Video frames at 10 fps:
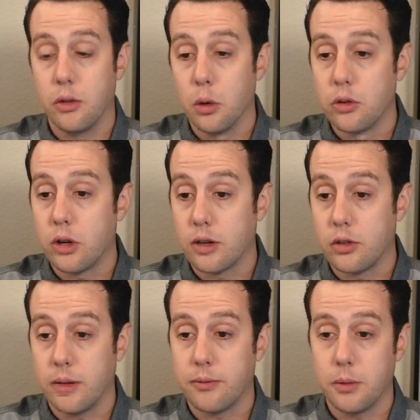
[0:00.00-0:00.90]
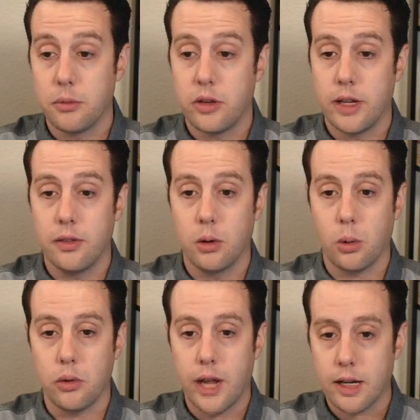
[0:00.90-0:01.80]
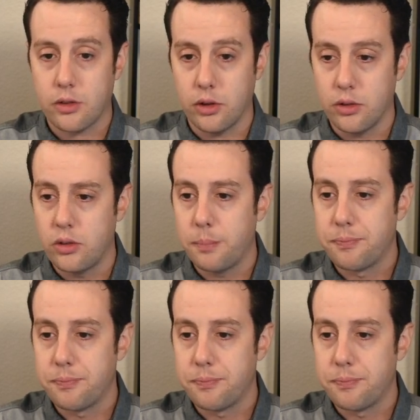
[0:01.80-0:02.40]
those are exempt from state and local taxes.